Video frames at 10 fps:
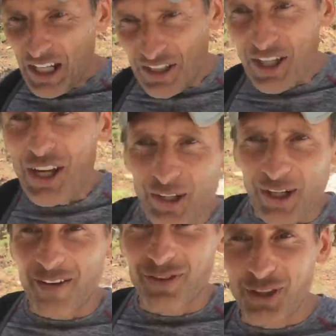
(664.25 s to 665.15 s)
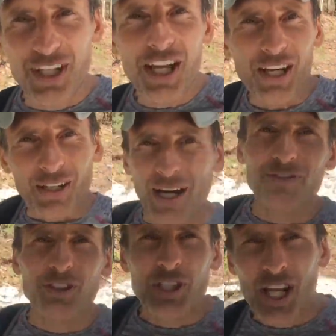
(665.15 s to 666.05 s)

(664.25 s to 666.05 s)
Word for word: year after year after